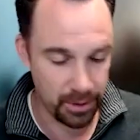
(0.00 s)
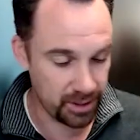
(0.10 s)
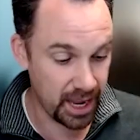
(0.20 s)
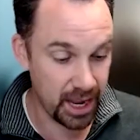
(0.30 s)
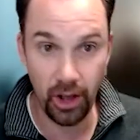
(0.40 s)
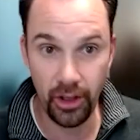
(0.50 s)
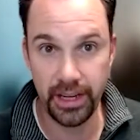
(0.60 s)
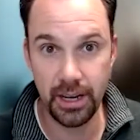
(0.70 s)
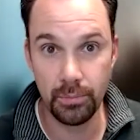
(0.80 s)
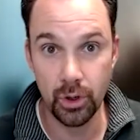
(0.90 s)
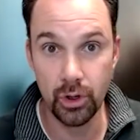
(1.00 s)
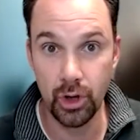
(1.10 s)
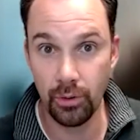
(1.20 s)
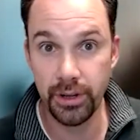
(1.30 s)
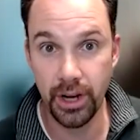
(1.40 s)
but they all end up
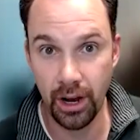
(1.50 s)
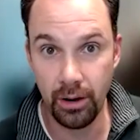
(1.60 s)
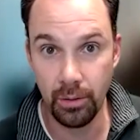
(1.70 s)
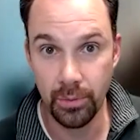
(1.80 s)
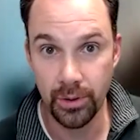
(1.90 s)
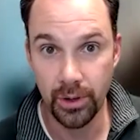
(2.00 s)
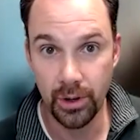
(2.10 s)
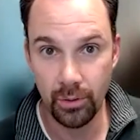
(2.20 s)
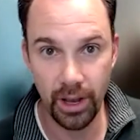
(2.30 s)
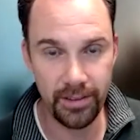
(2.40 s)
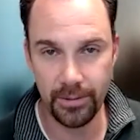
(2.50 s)
going home, right?